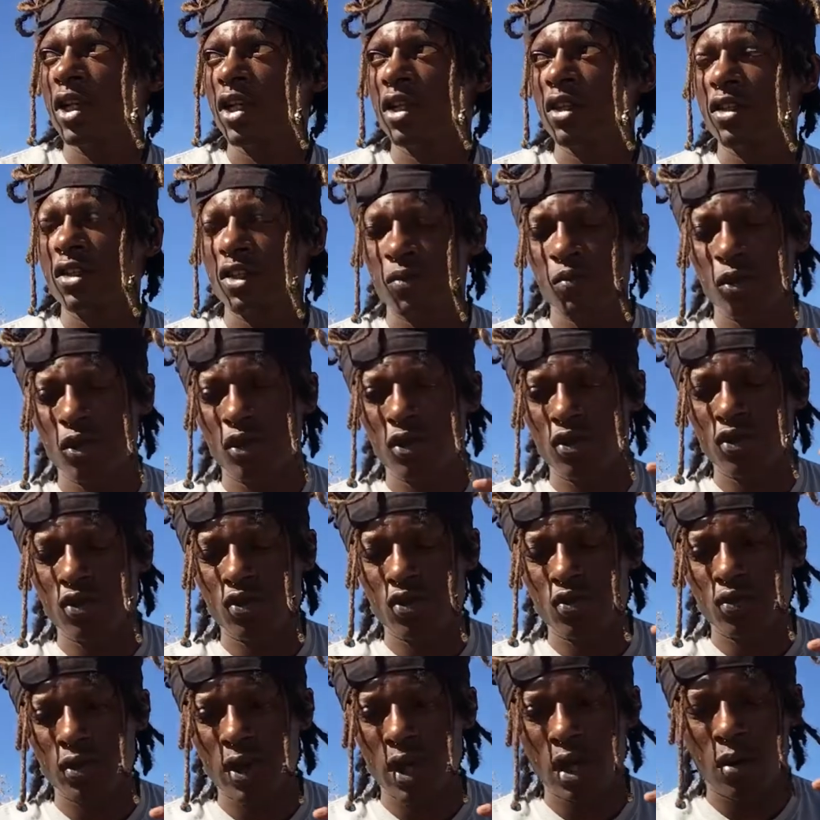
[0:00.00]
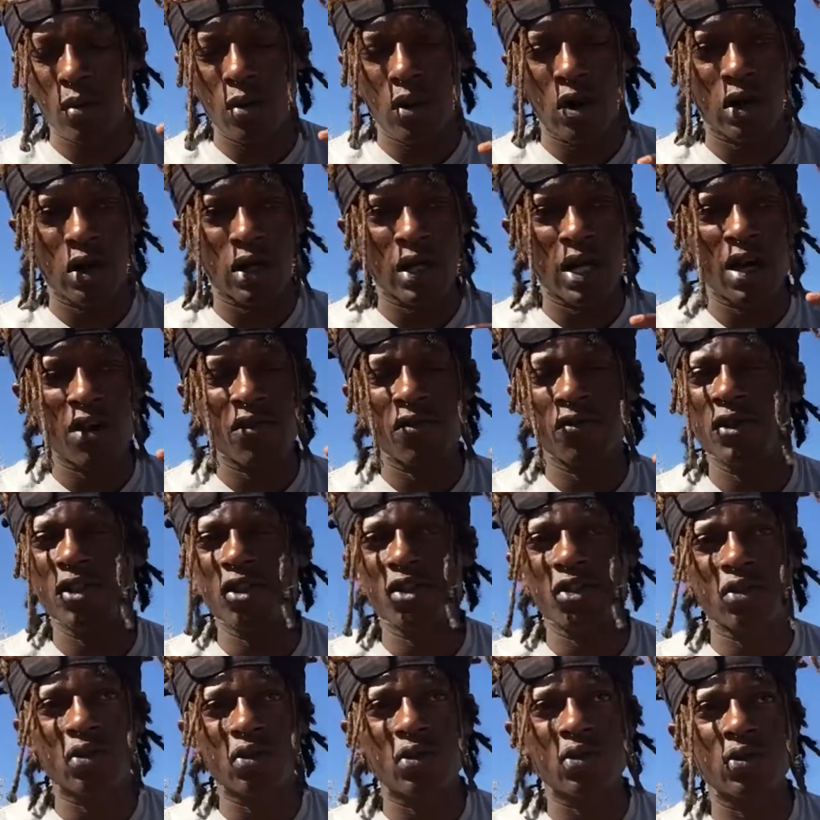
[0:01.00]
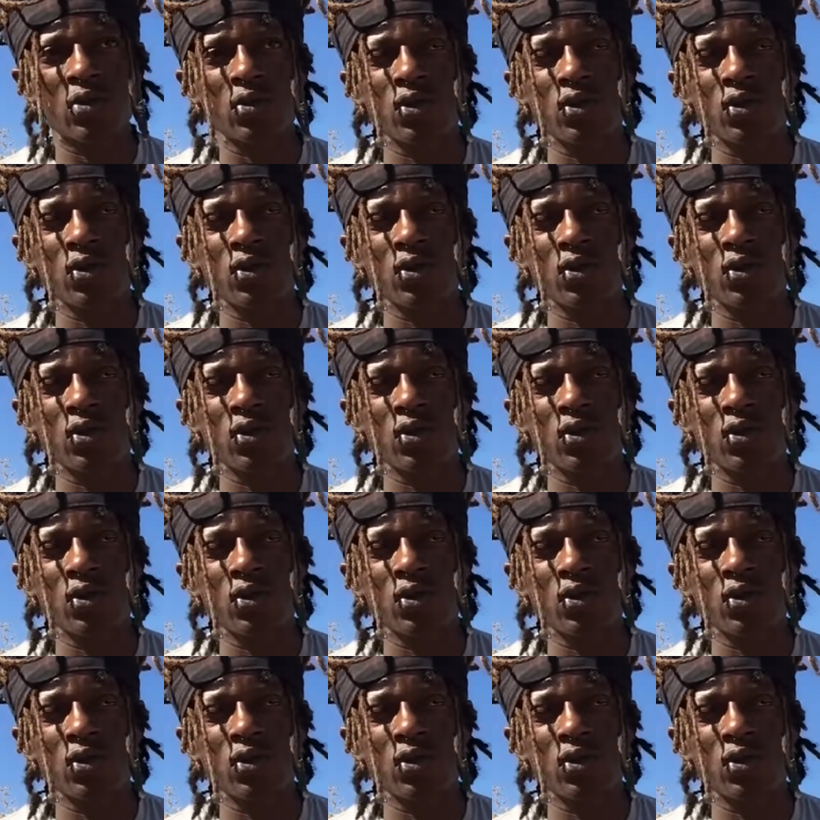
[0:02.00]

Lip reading: in the spiritual realm are not physical